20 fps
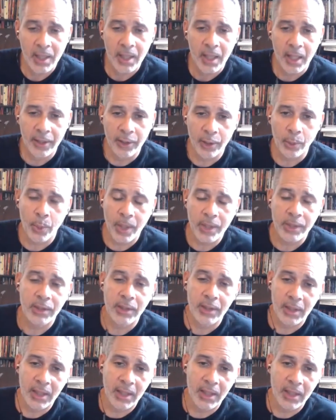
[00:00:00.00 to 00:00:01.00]
And the
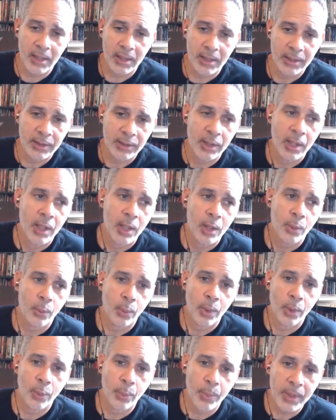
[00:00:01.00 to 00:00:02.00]
question is,
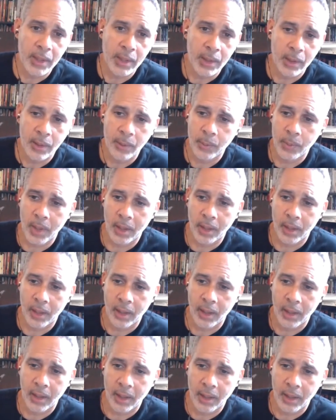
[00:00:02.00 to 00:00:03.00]
will we,
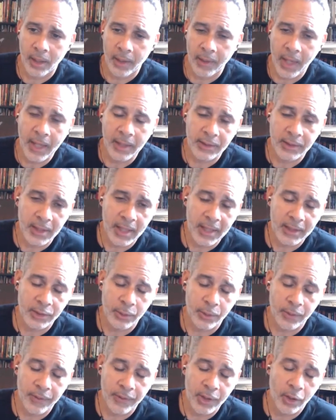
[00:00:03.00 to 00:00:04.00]
as
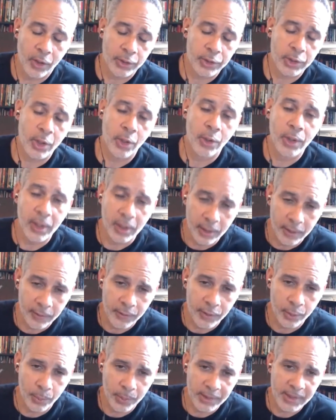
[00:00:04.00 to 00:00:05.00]
sort of the alternative
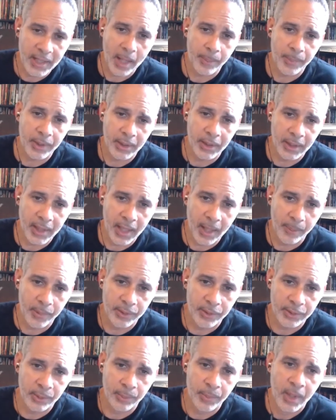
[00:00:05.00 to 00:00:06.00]
to what's happening in
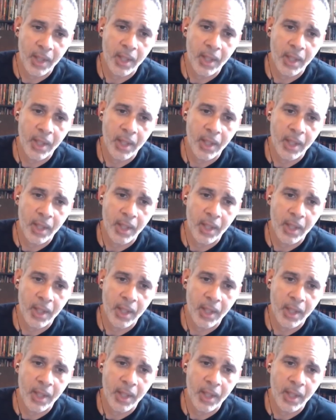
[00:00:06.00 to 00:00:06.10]
capitalism,